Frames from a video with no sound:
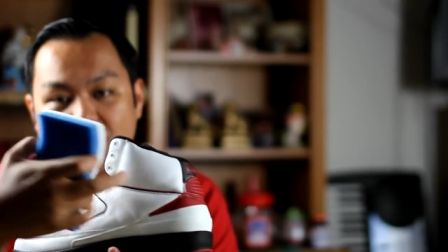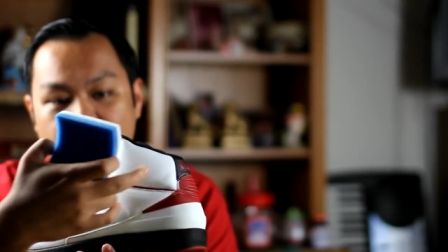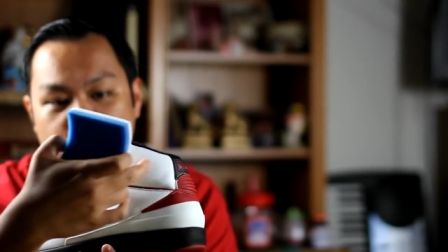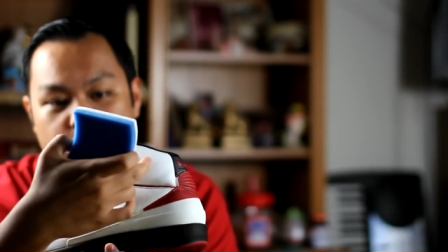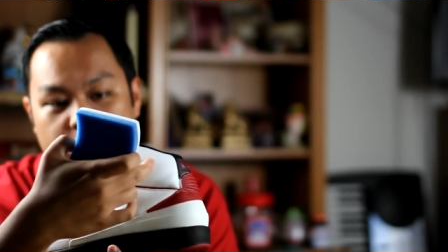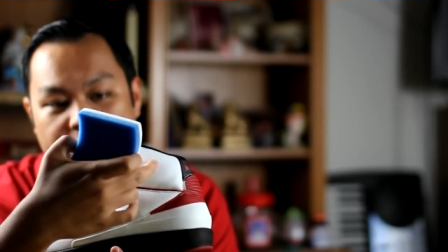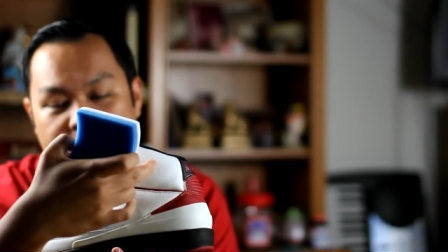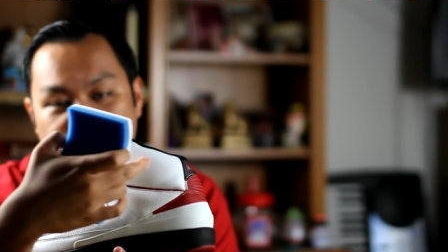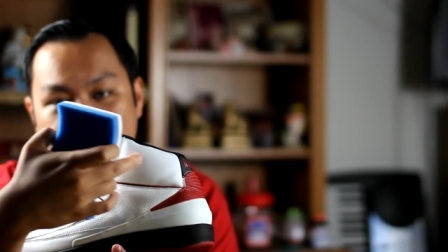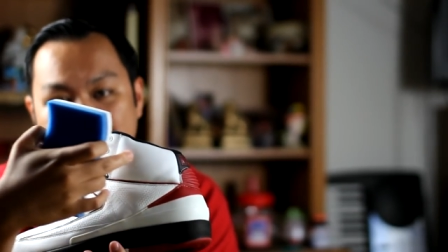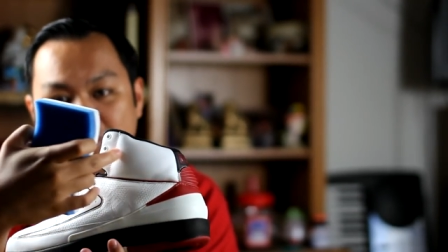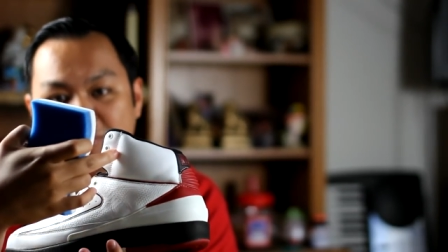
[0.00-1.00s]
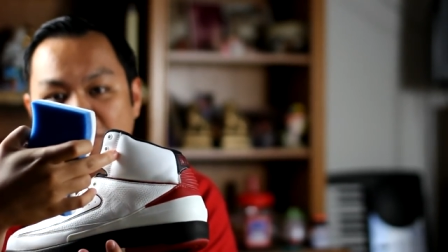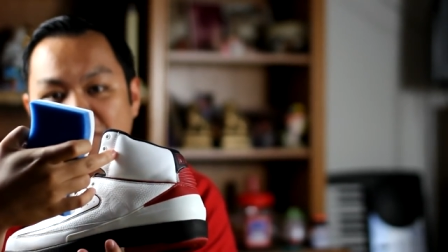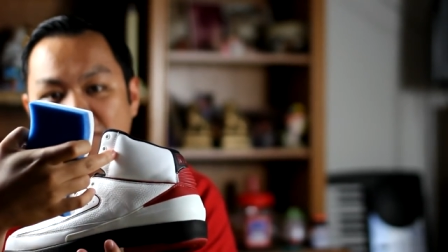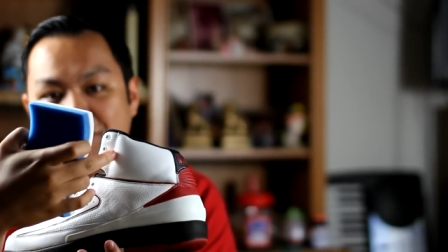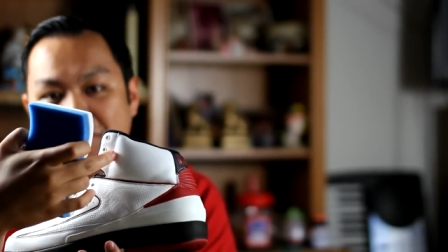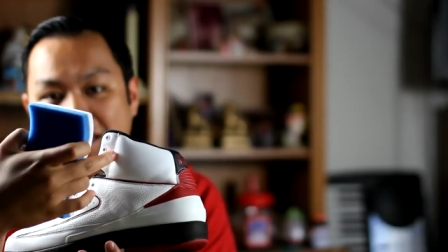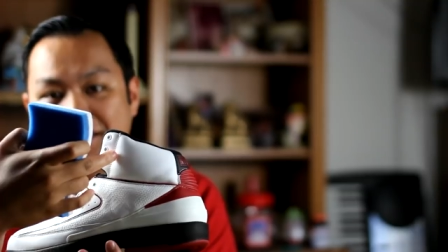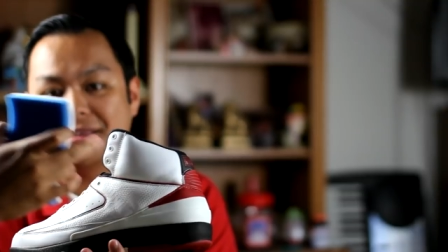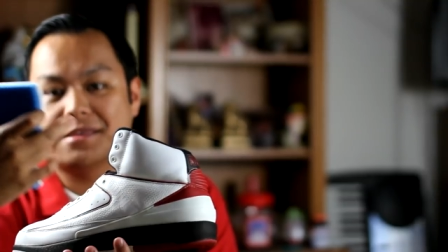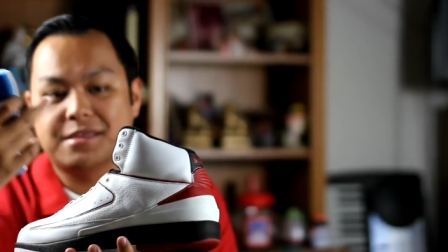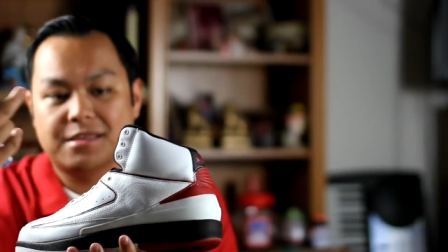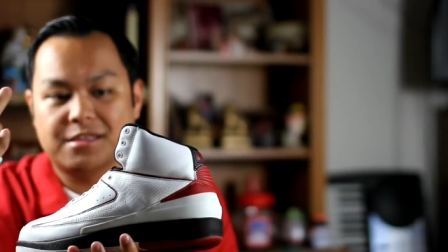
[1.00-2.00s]
you will end up removing the paint
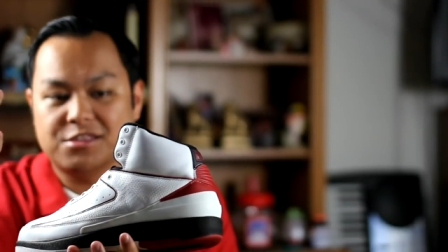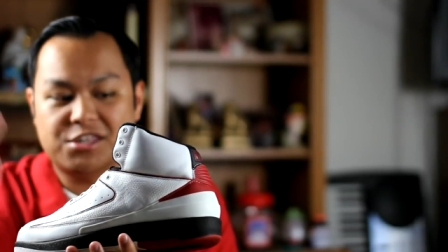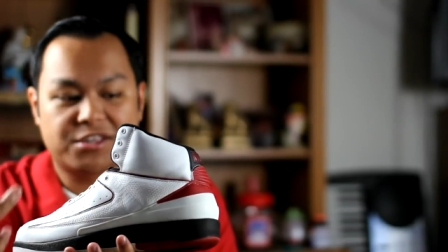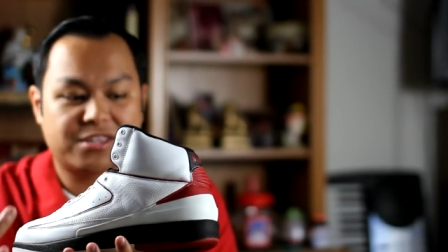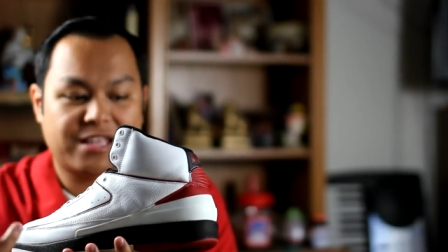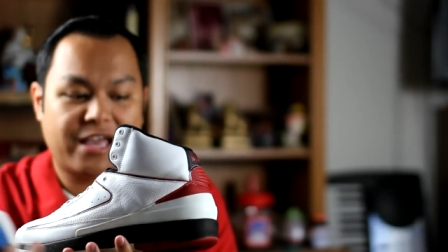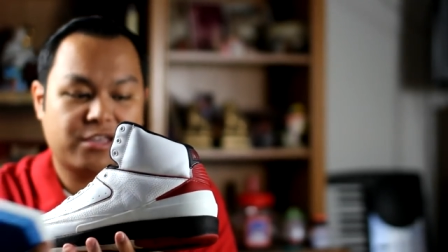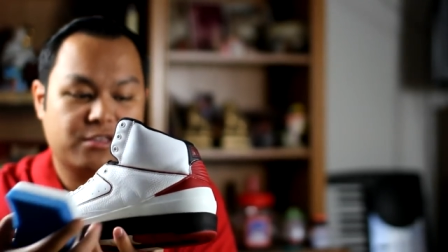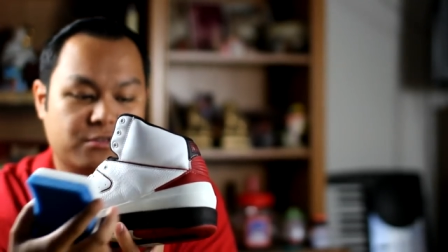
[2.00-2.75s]
just like